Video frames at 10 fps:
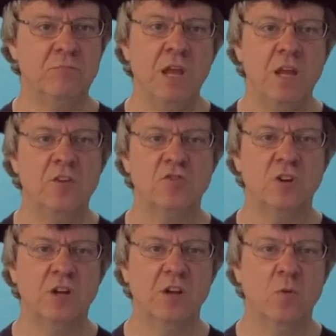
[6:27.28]
In
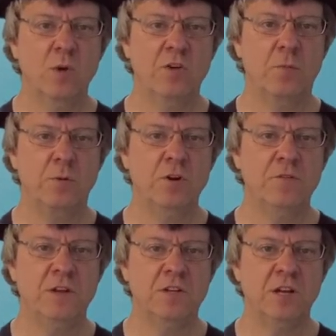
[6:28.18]
Australia, we're not
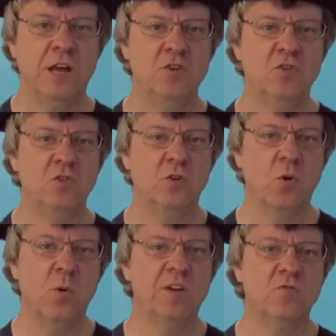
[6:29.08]
perfect and do not
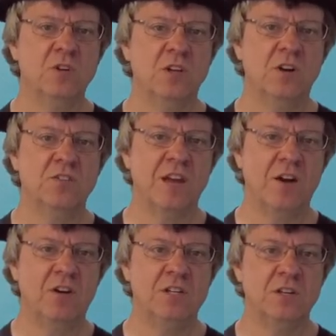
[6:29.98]
always realise
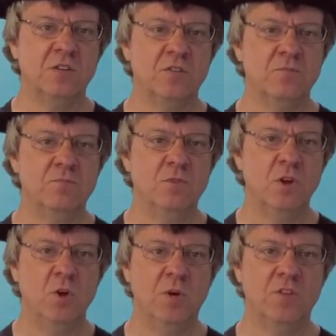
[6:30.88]
our ideals.
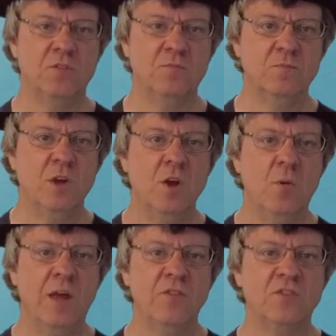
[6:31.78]
Who is?
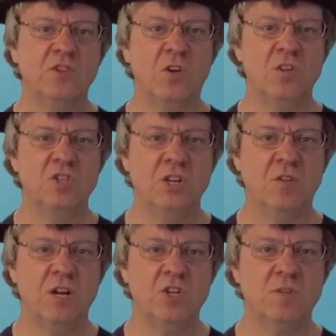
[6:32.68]
We have the stolen
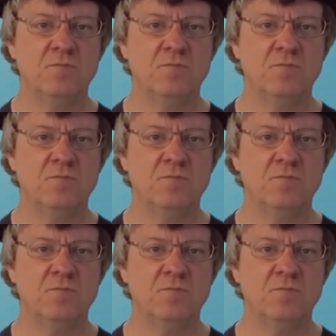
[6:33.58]
generation,